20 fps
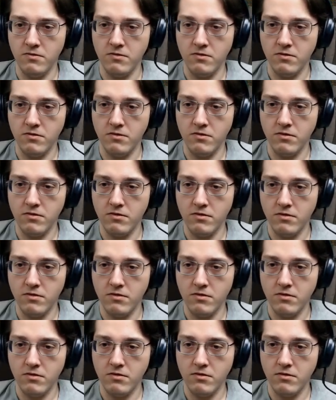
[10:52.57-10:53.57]

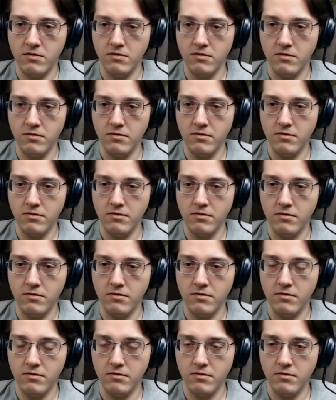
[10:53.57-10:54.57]

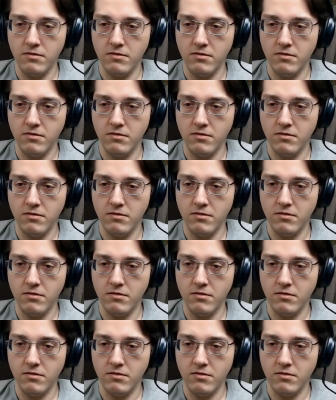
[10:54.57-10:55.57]

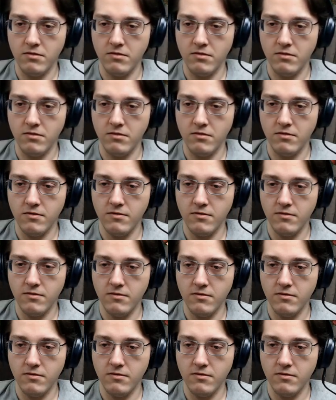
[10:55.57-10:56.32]
Nothing is said.